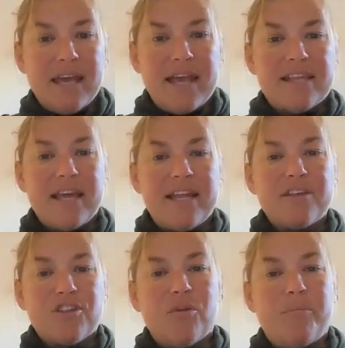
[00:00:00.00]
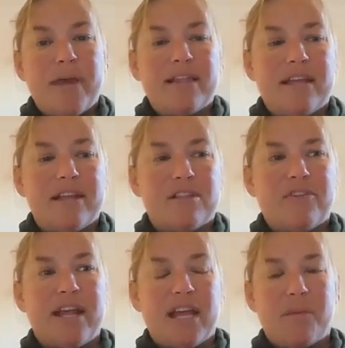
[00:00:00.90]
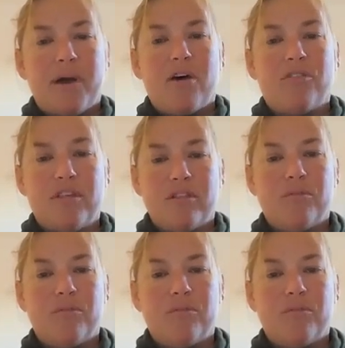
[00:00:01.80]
It's getting so big that it's forgetting about the